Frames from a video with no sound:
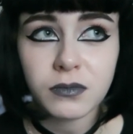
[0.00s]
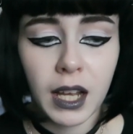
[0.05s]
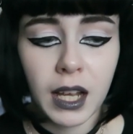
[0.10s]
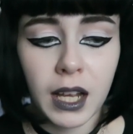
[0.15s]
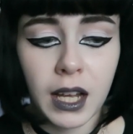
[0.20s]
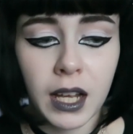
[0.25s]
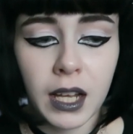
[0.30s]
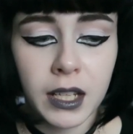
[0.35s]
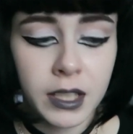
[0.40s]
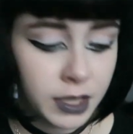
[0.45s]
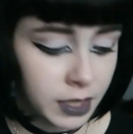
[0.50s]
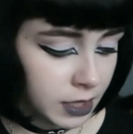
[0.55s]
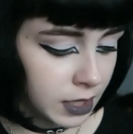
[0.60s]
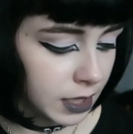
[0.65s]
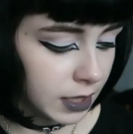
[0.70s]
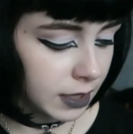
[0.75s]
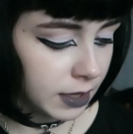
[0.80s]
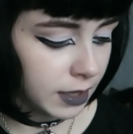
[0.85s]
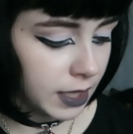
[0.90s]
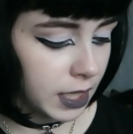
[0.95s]

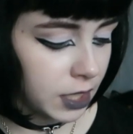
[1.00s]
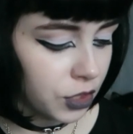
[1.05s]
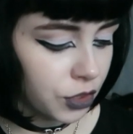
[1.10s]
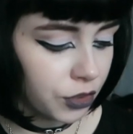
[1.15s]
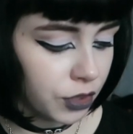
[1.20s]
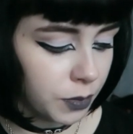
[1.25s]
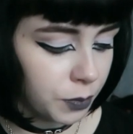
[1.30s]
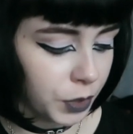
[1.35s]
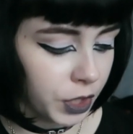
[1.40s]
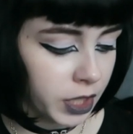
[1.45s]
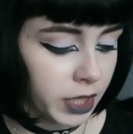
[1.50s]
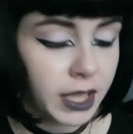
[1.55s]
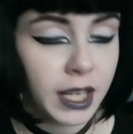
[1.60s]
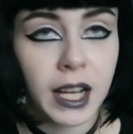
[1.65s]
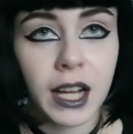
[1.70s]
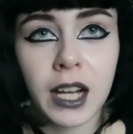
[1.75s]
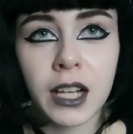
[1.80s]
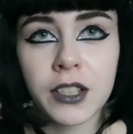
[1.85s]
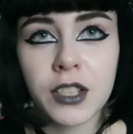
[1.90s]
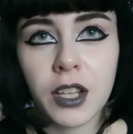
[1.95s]
And later on, when I
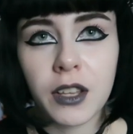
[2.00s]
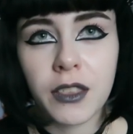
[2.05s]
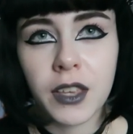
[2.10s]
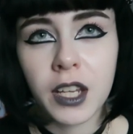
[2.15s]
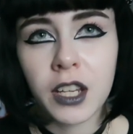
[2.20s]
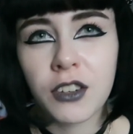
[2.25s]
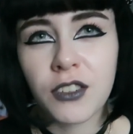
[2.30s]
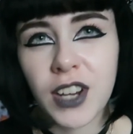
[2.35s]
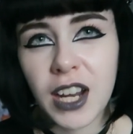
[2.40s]
had, I think,